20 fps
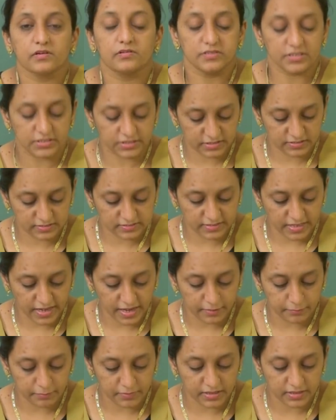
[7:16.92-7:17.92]
CT
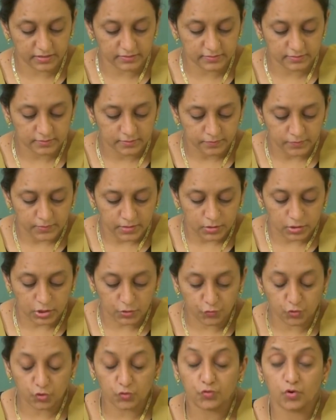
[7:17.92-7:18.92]
scan means
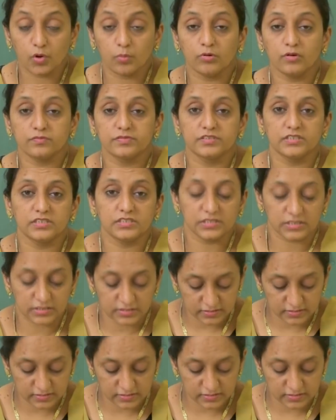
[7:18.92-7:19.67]
the full form of CT